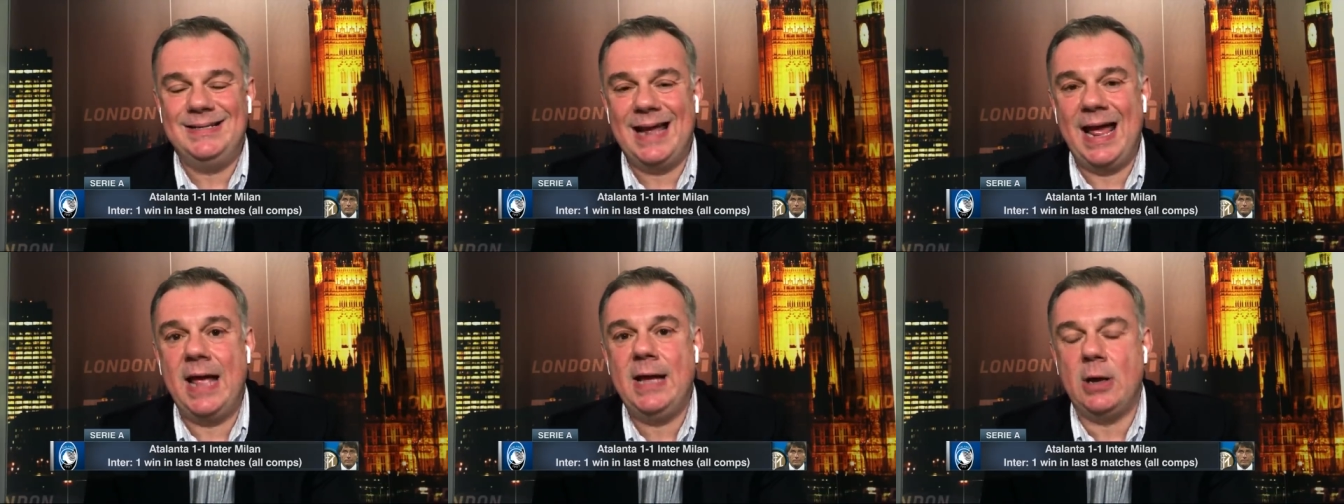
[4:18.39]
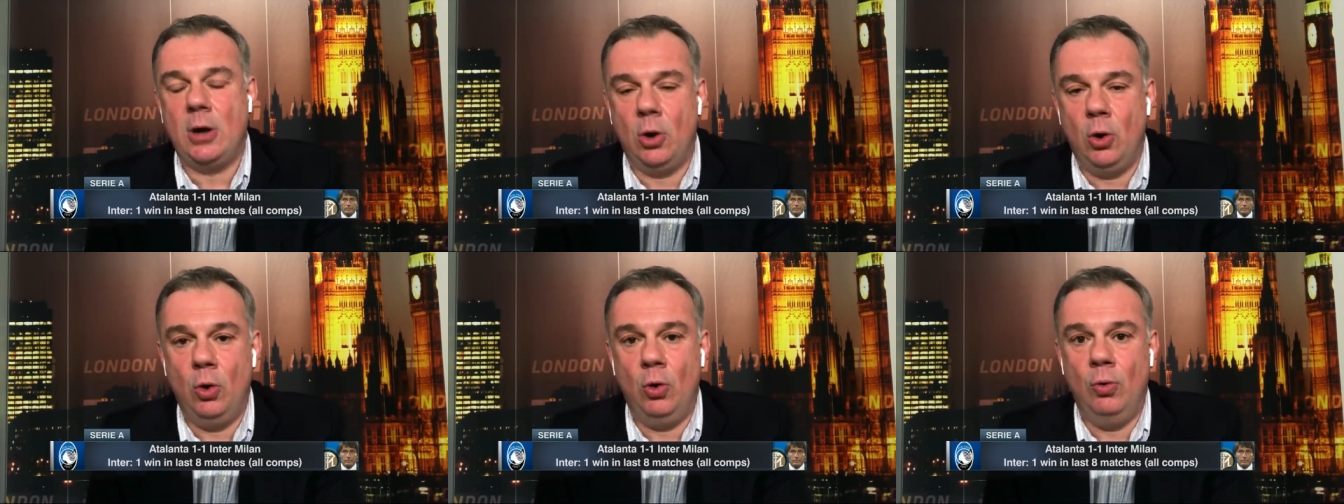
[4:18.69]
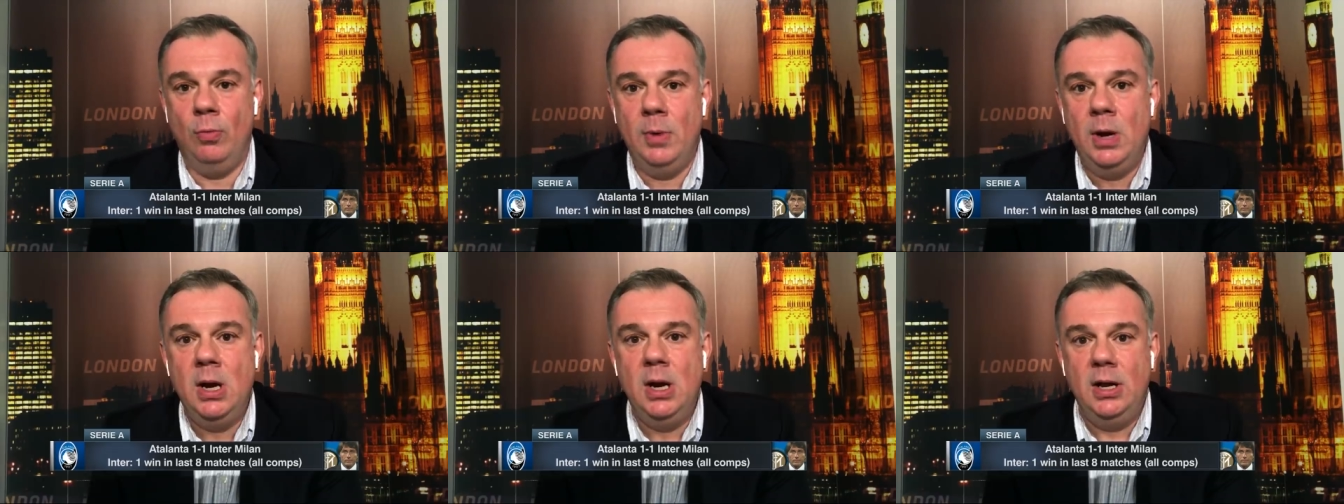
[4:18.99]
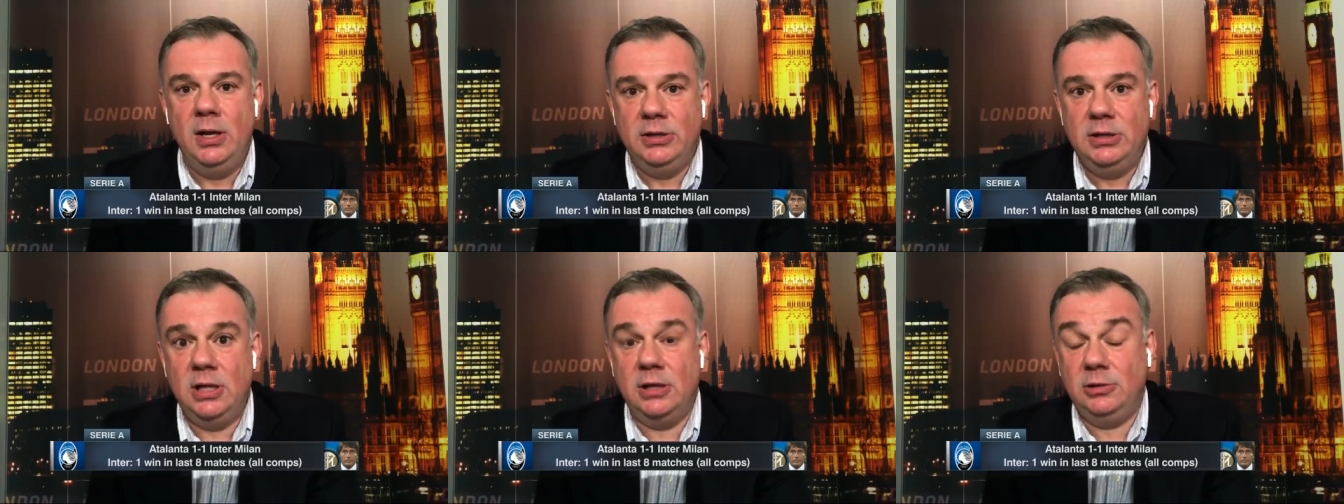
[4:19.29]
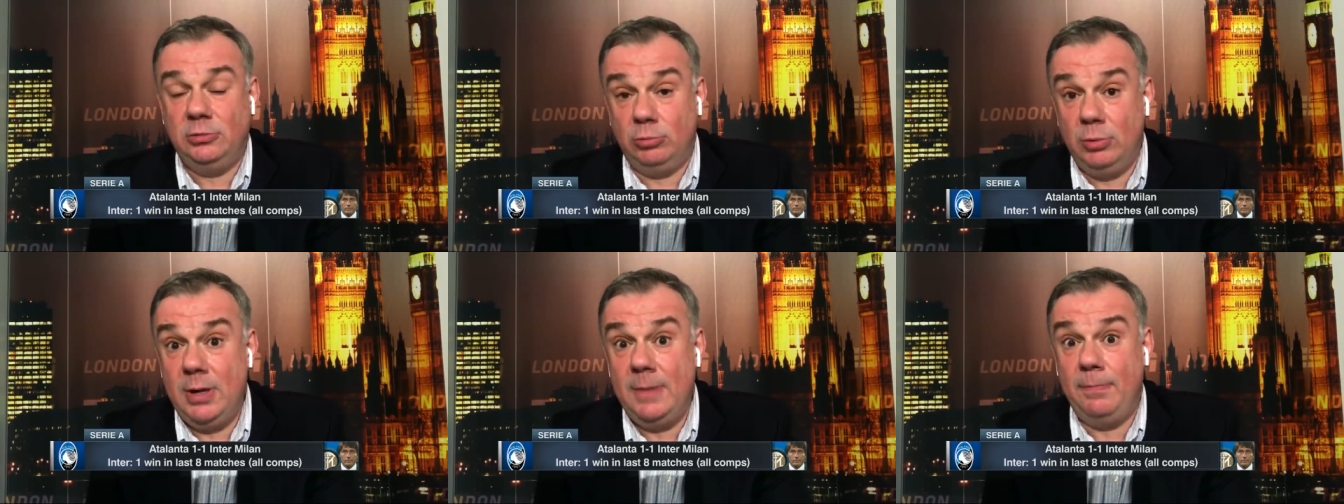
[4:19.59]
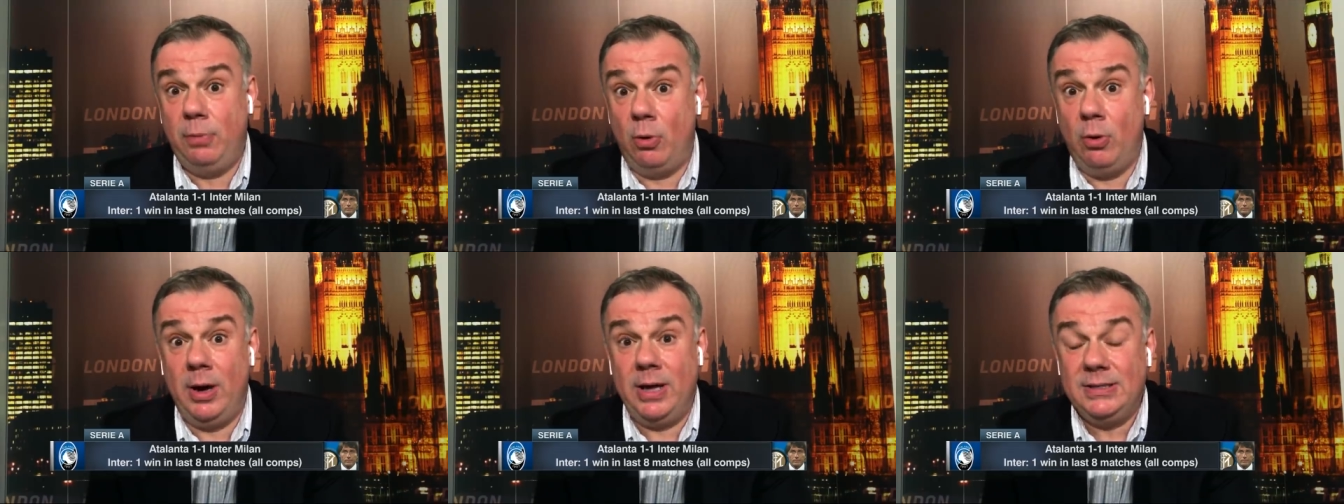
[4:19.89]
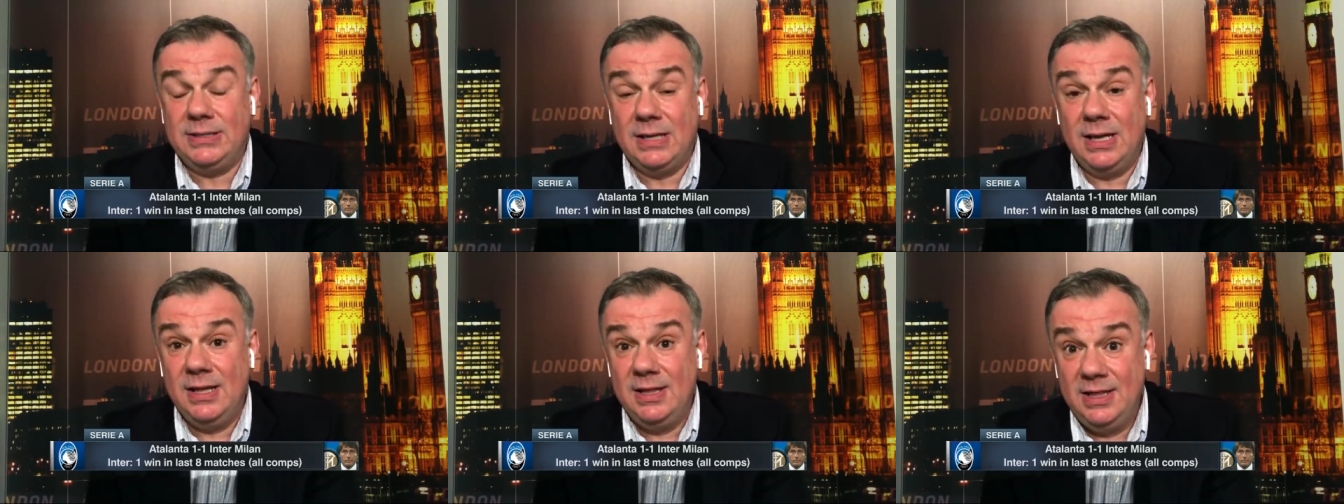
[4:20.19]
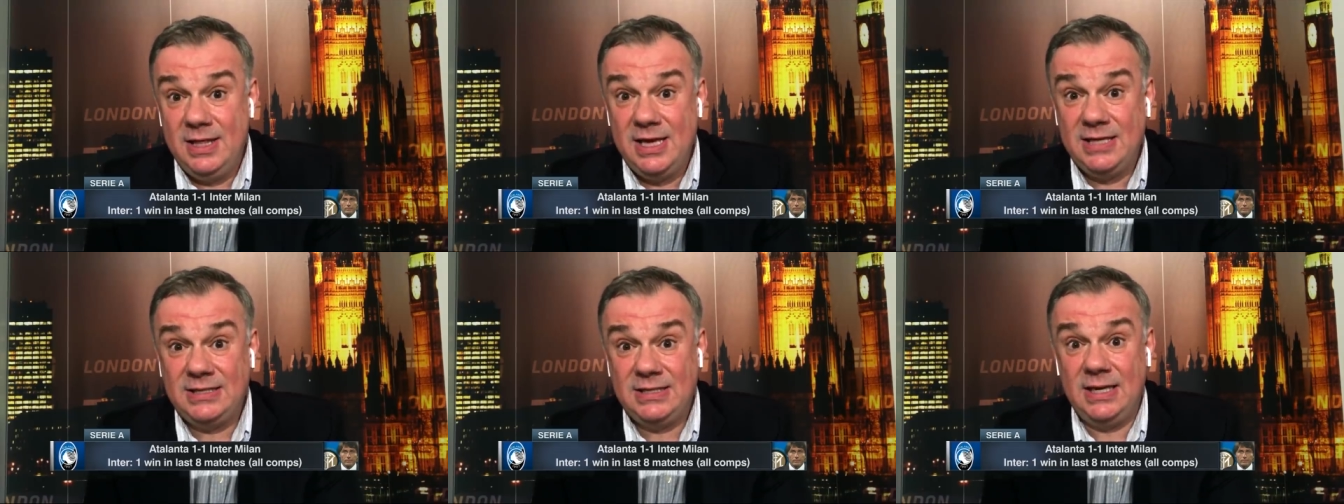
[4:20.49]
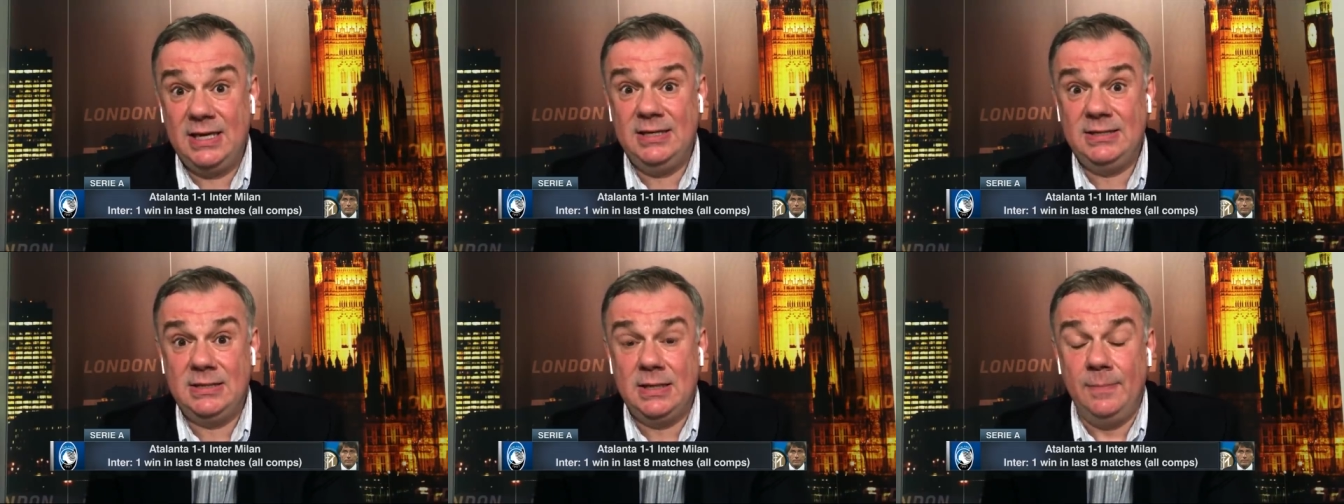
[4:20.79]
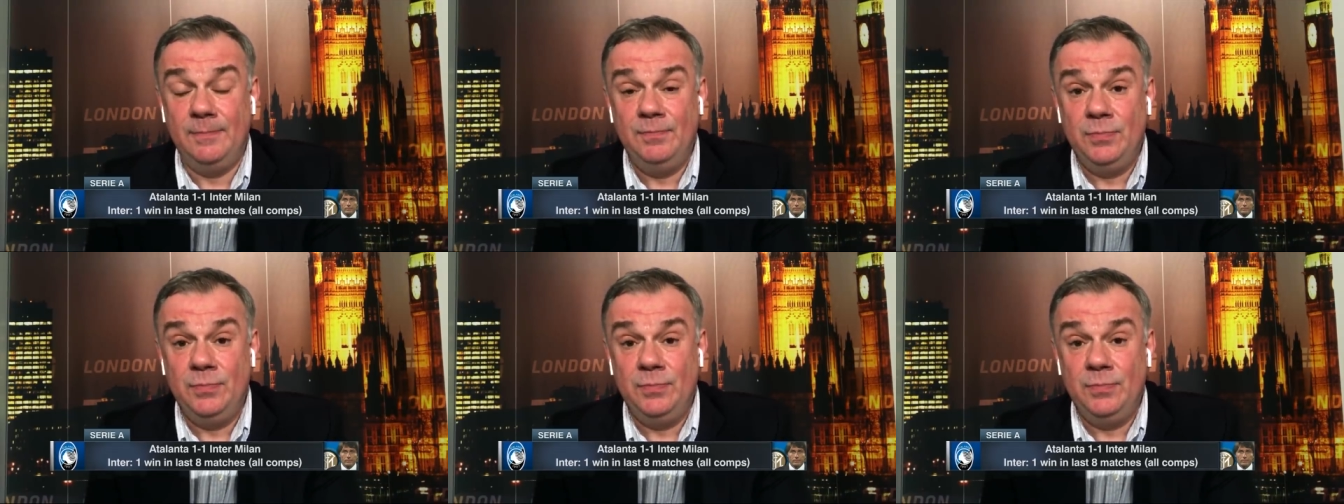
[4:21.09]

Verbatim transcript: take home the three points? This is